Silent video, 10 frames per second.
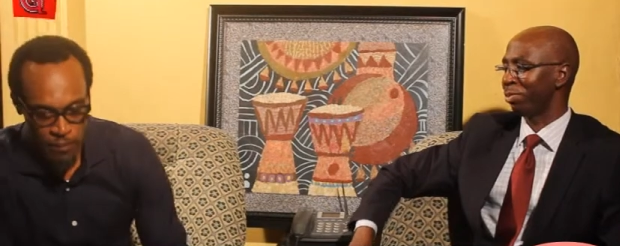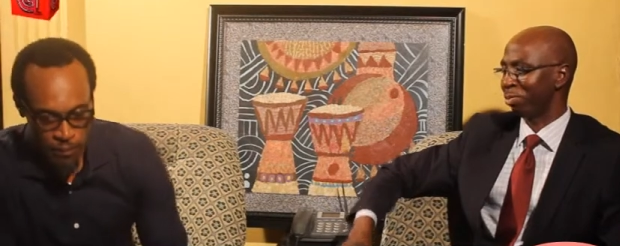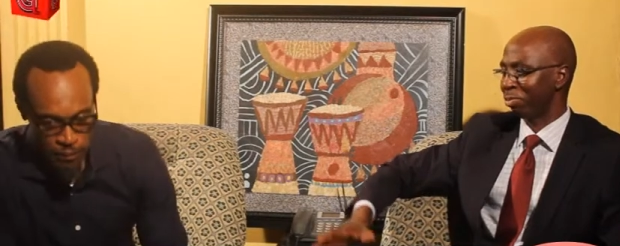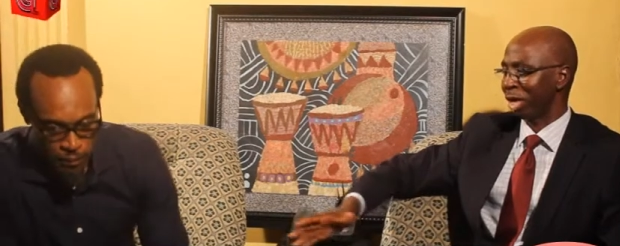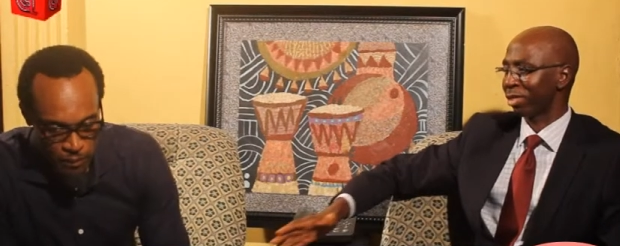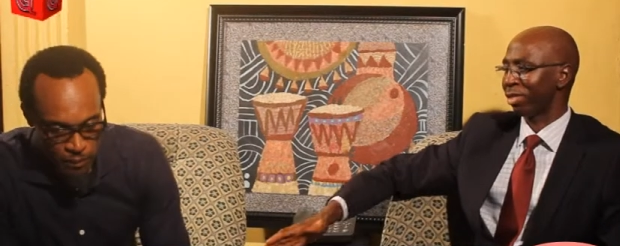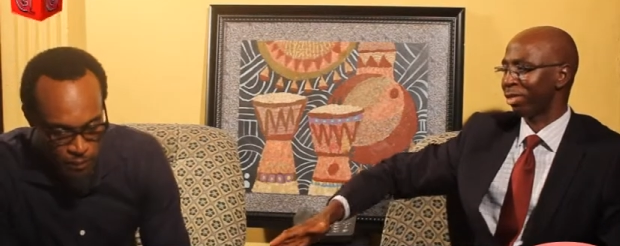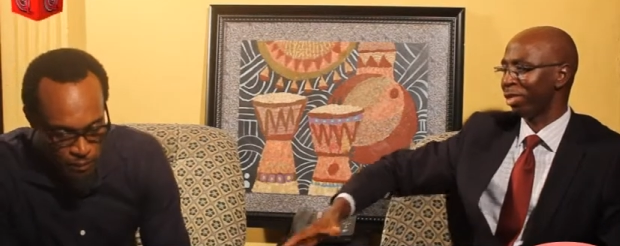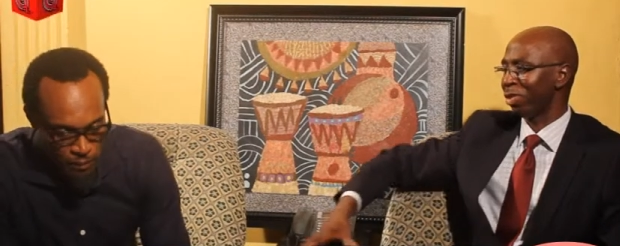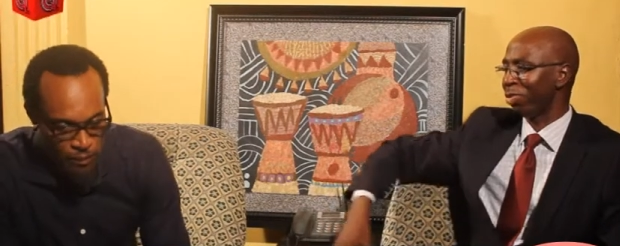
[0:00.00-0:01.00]
Speaker 1: um,
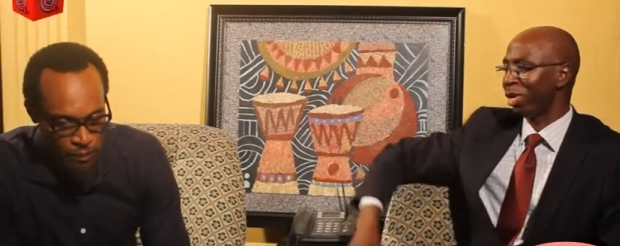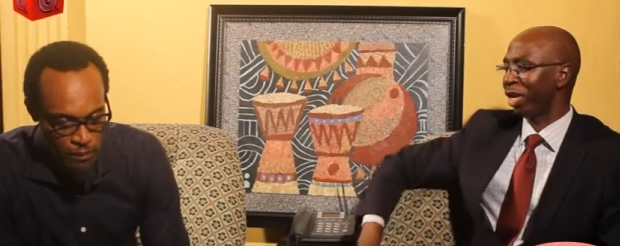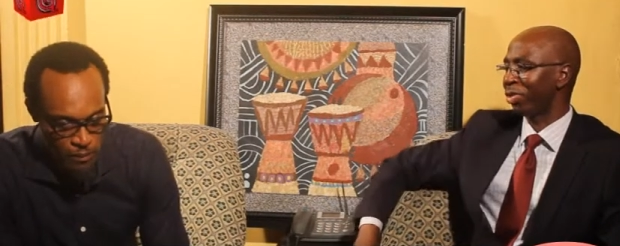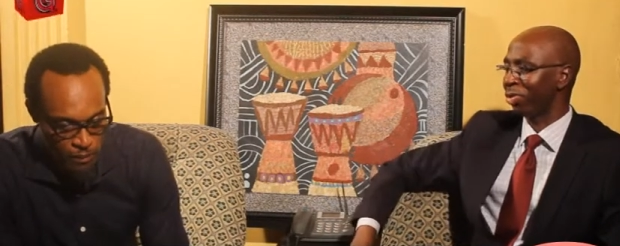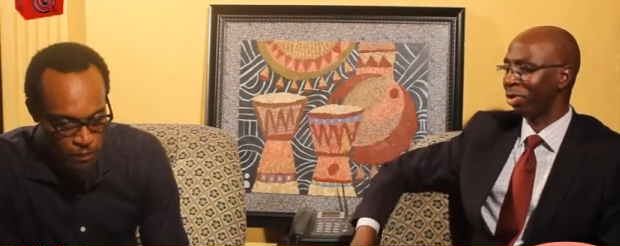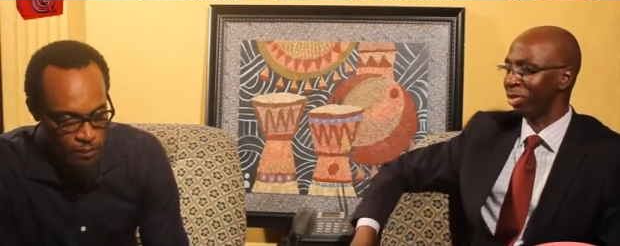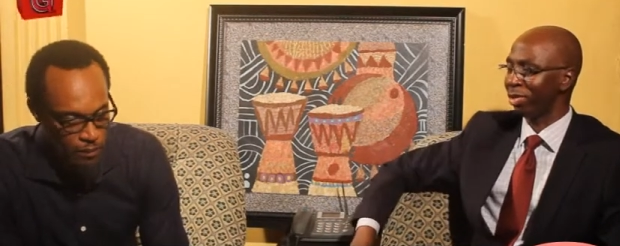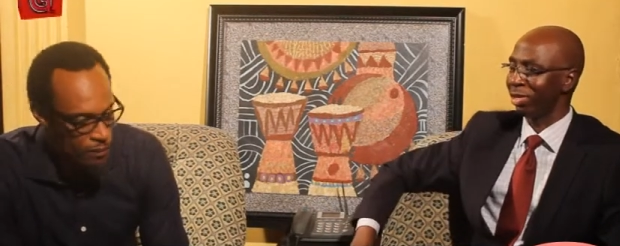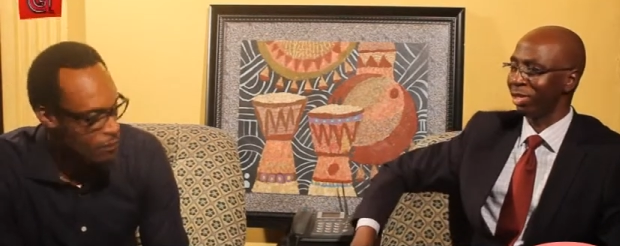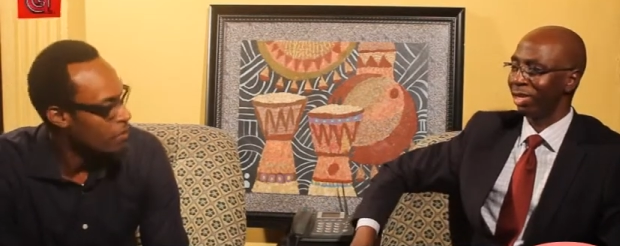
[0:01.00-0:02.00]
practicing what I
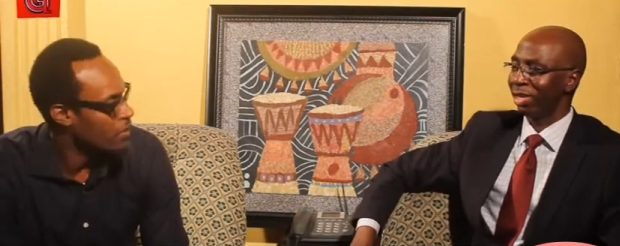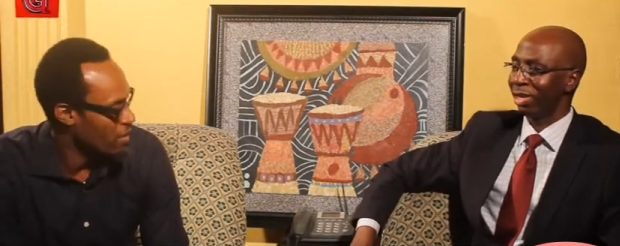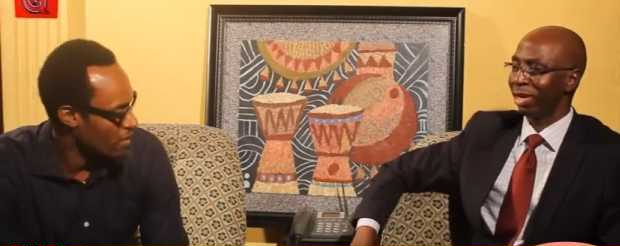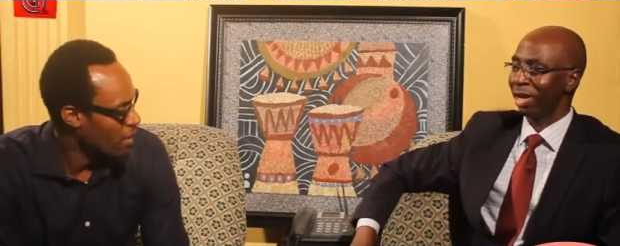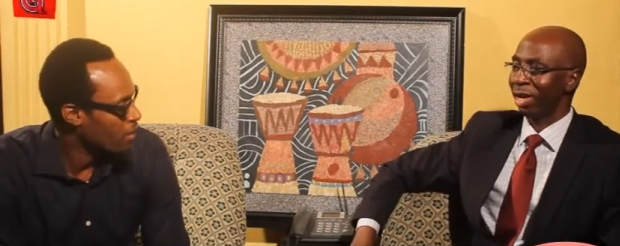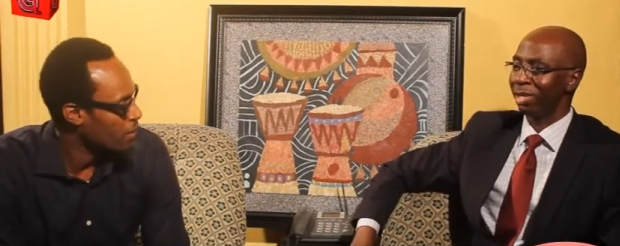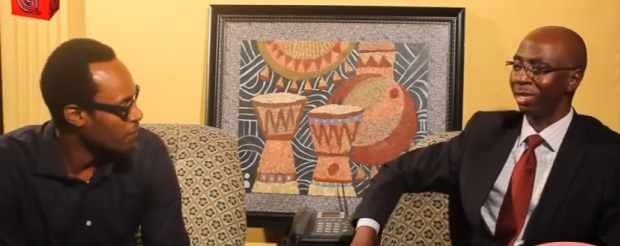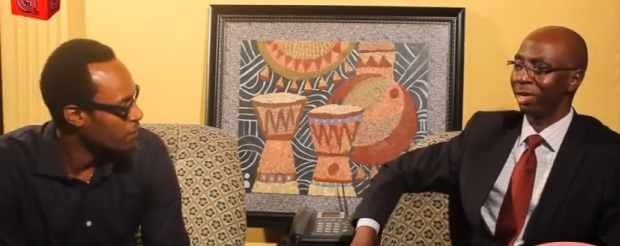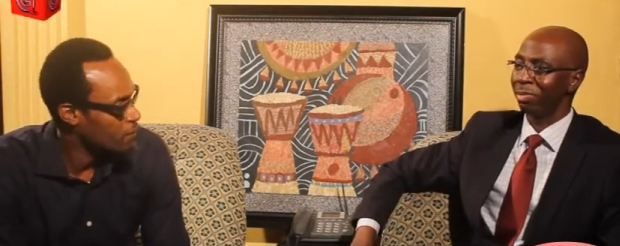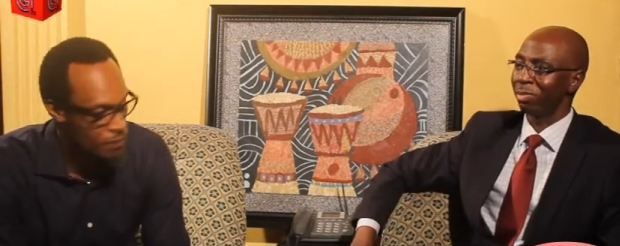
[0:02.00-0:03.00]
studied. Exactly. And
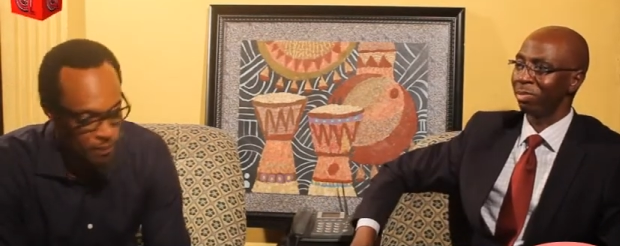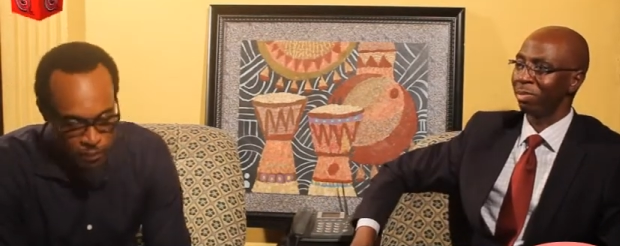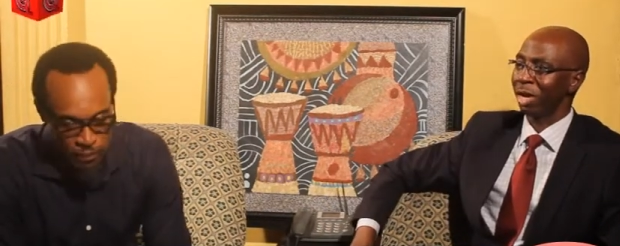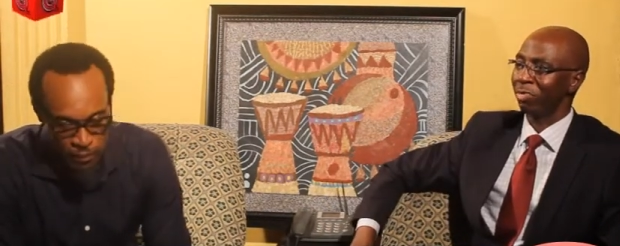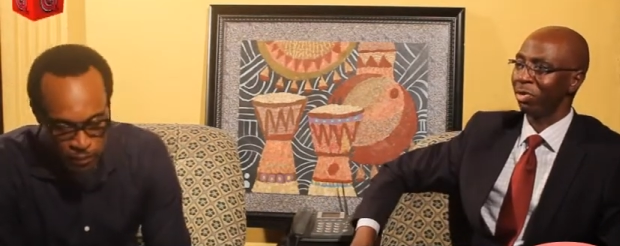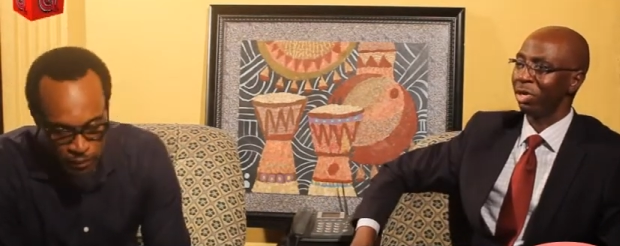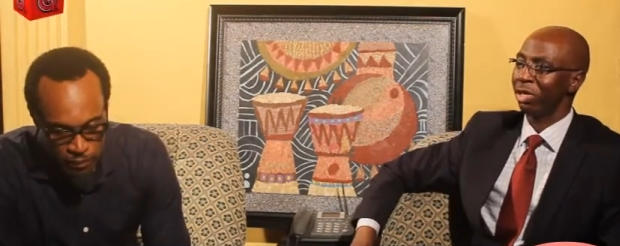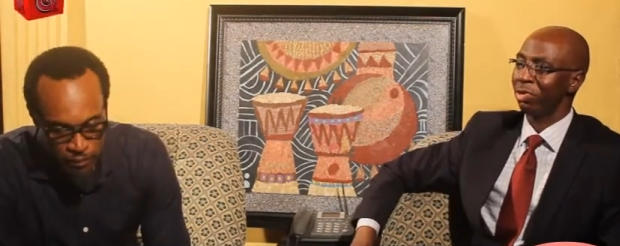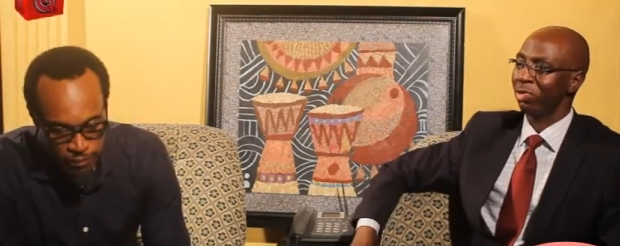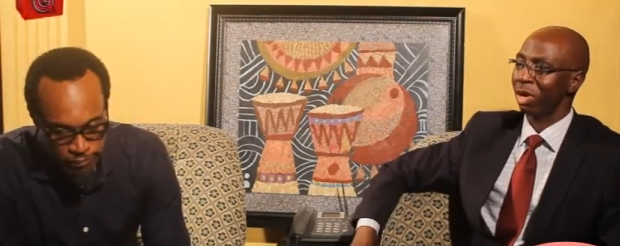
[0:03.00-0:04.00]
um, my foray
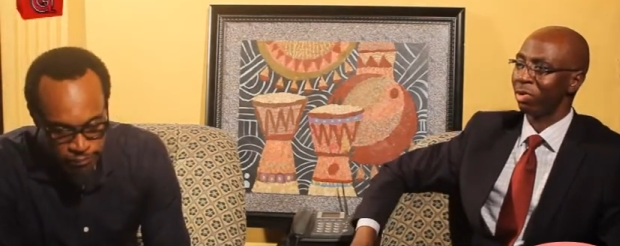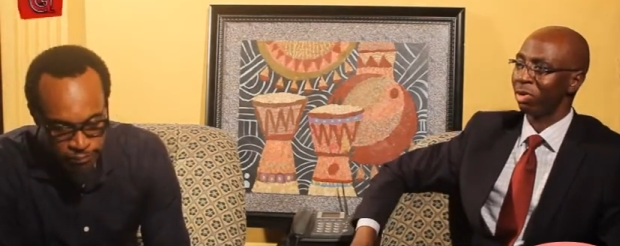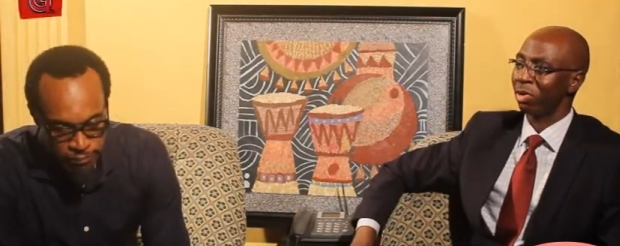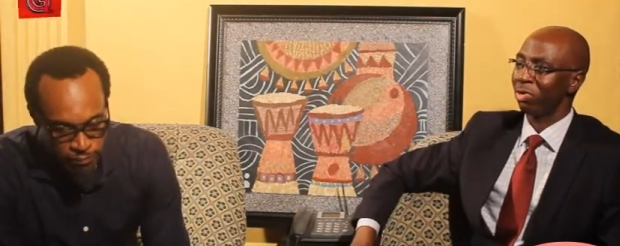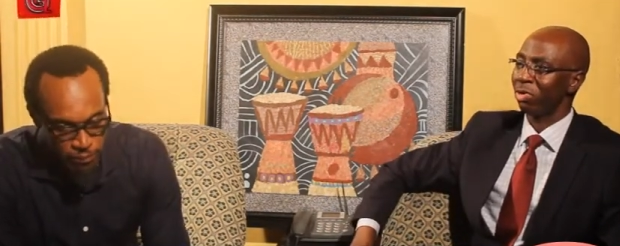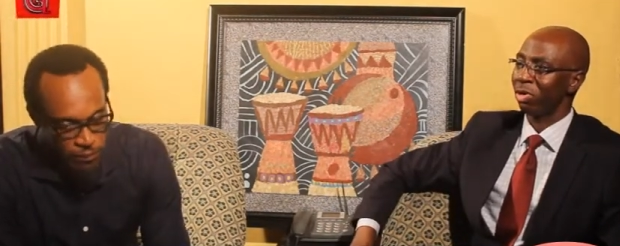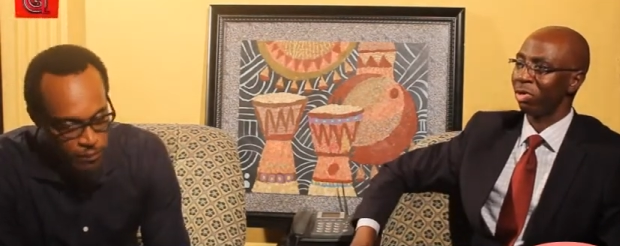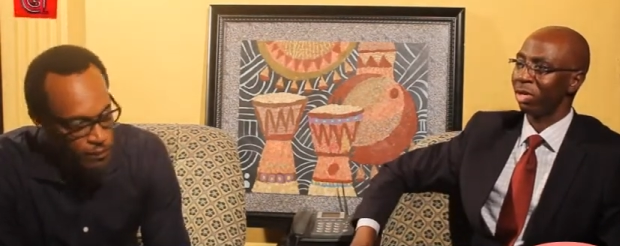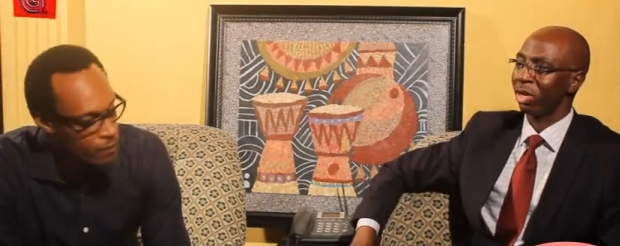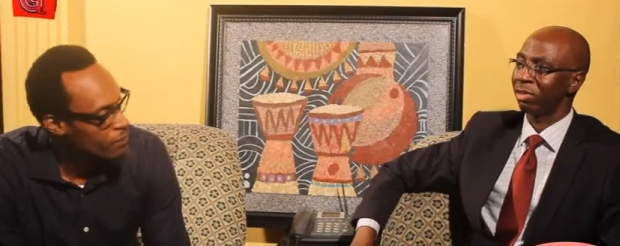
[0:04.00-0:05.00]
into aquaculture